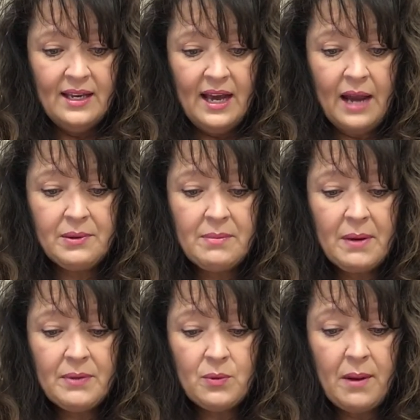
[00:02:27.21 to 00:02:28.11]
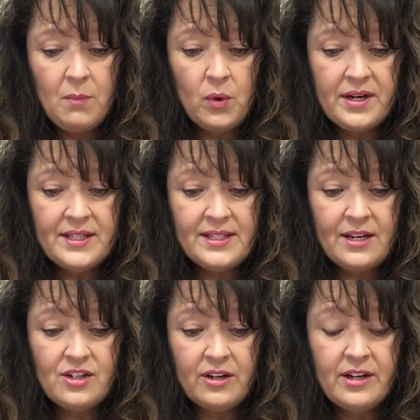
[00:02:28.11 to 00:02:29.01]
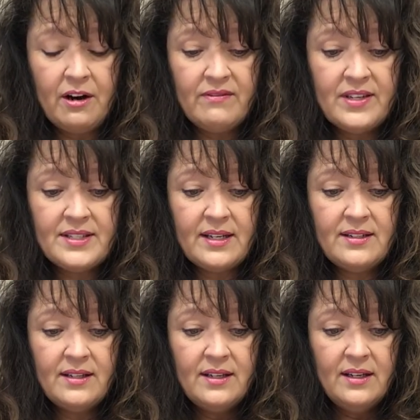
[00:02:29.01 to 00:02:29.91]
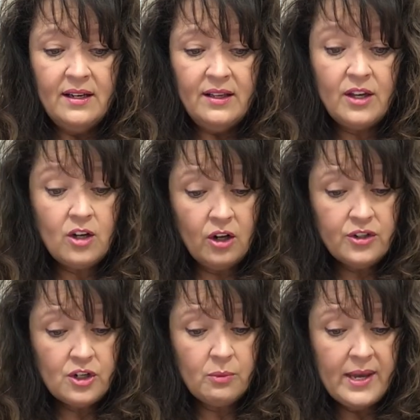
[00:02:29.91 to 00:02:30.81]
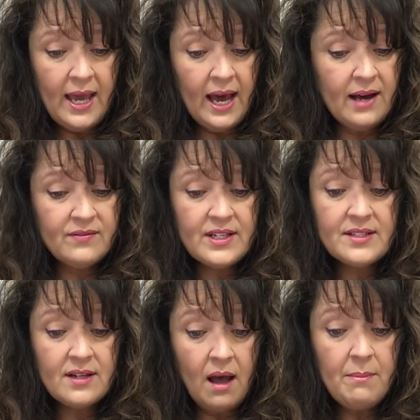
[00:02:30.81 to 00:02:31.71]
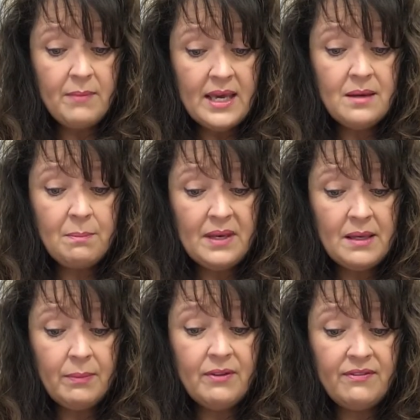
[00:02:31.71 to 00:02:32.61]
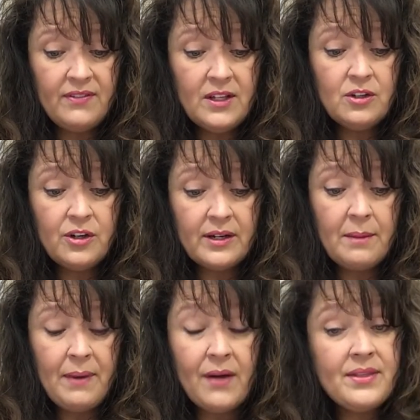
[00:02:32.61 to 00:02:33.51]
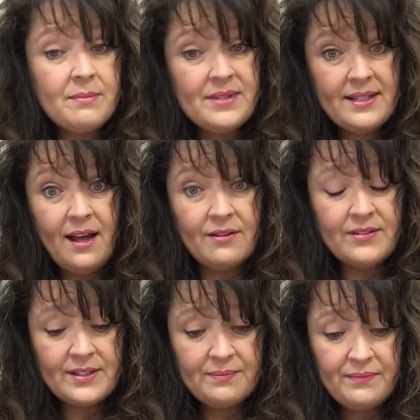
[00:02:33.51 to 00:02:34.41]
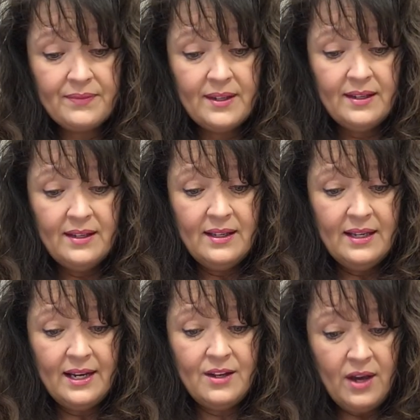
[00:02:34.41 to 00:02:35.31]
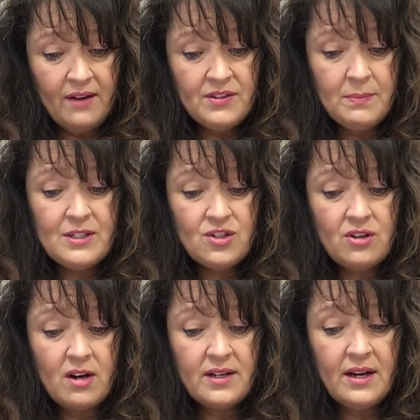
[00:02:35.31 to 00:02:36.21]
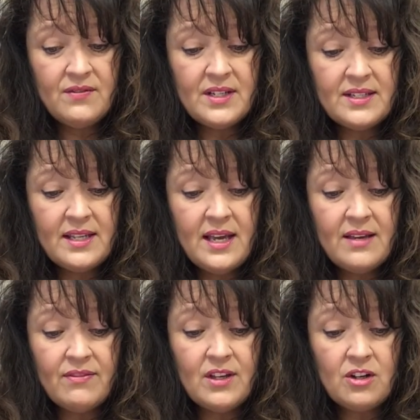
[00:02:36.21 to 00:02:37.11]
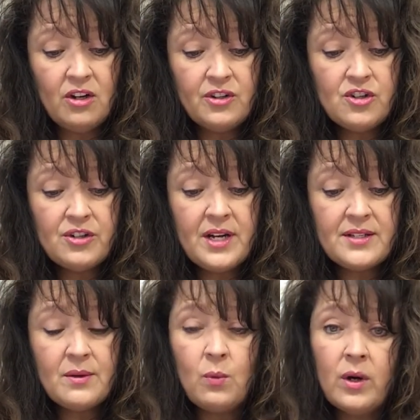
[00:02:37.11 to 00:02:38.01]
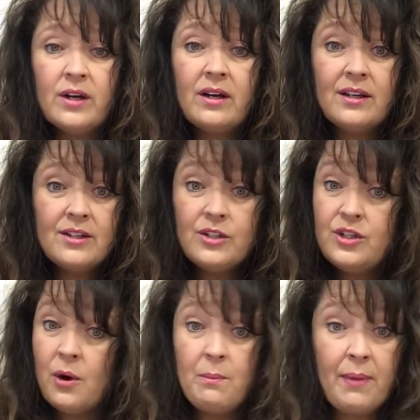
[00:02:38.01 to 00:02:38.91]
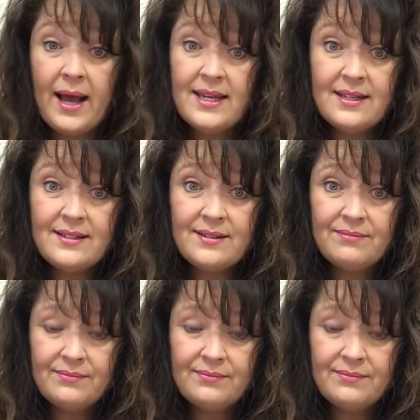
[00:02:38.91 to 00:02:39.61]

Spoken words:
I remembered what Morrie said during our visit. The culture we have does not make people feel good about themselves. And you have to be strong enough to say, if the culture doesn't work, don't buy it.